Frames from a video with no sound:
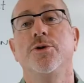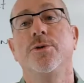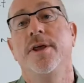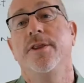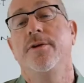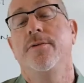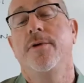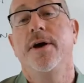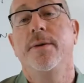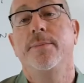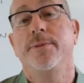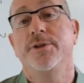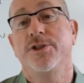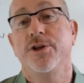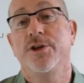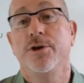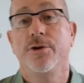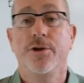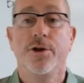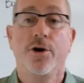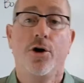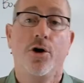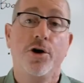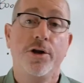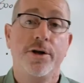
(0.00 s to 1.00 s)
another episode of
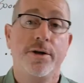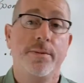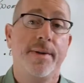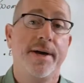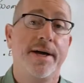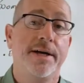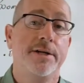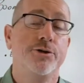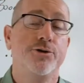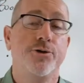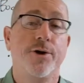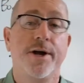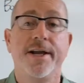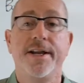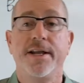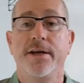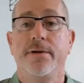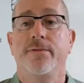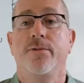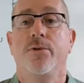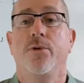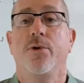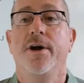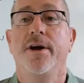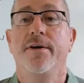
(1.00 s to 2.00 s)
the on-demand training
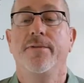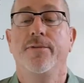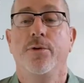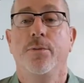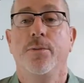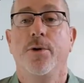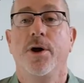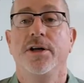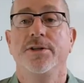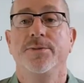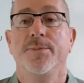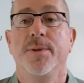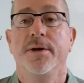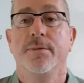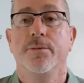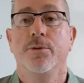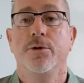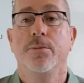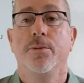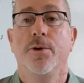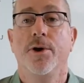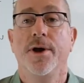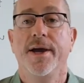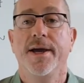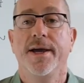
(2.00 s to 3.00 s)
for Prospect
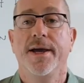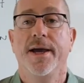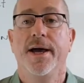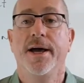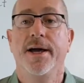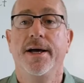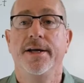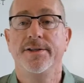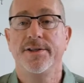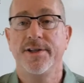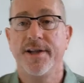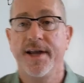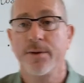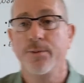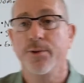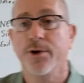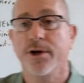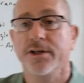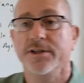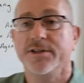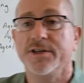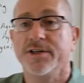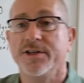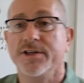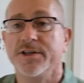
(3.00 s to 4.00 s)
Boomerang. Today we're
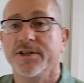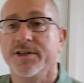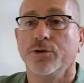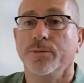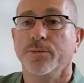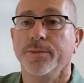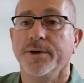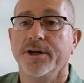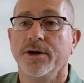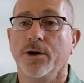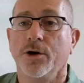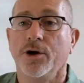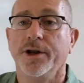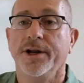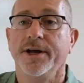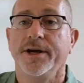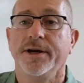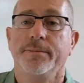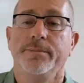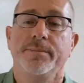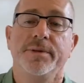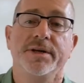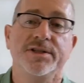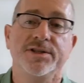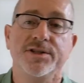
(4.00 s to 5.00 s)
going to touch a little bit
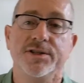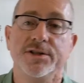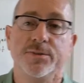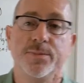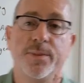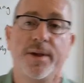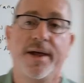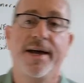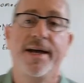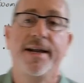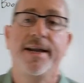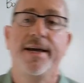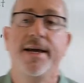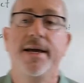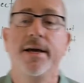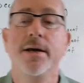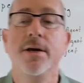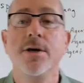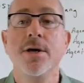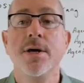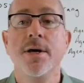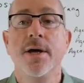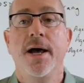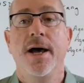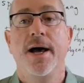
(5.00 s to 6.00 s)
on business planning.
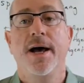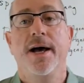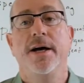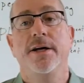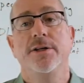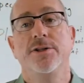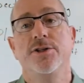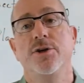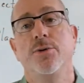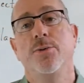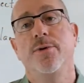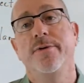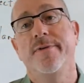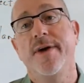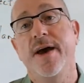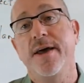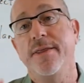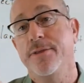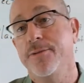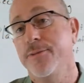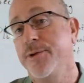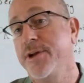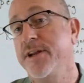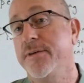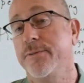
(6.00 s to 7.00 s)
So we've got
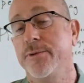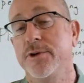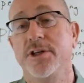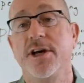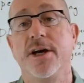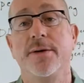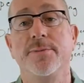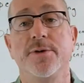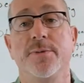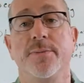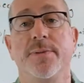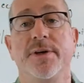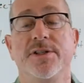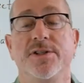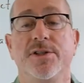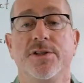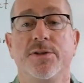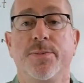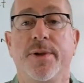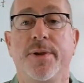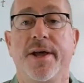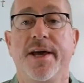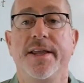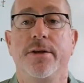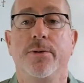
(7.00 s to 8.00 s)
three different types of business
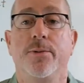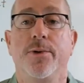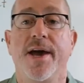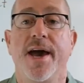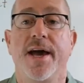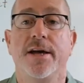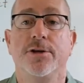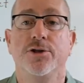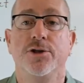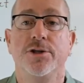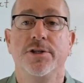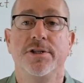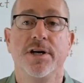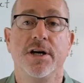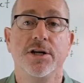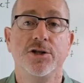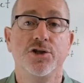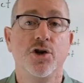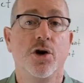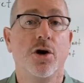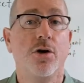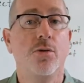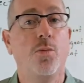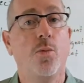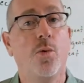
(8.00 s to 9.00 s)
plan that we actually touch
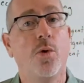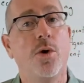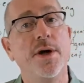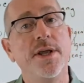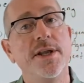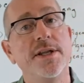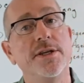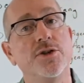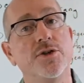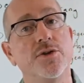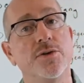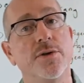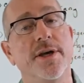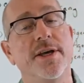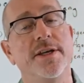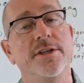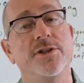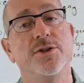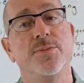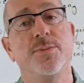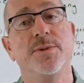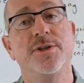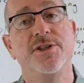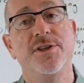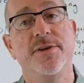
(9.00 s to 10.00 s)
on. One is
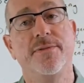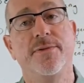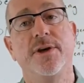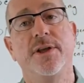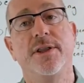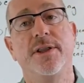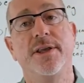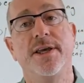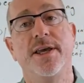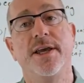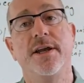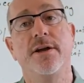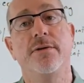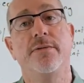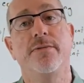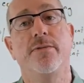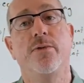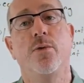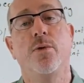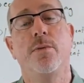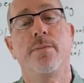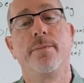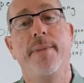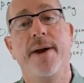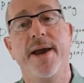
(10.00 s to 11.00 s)
specifically geared
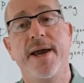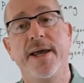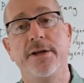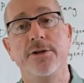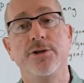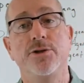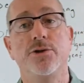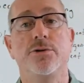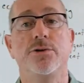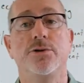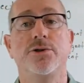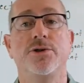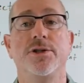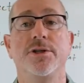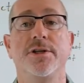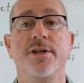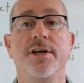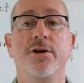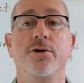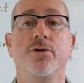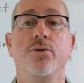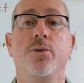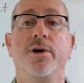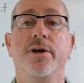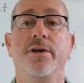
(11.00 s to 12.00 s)
for managers to
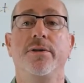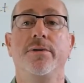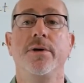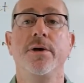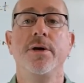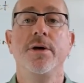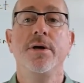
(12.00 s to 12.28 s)
deal with